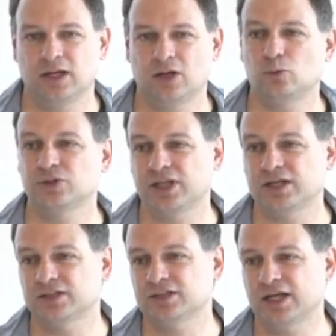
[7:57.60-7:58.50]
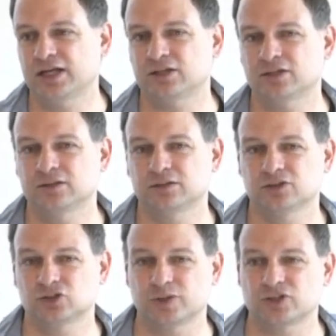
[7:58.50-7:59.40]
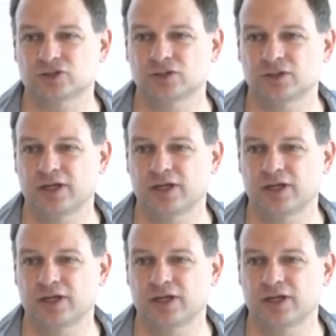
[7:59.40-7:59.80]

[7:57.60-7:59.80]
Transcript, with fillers: How would that indicator switch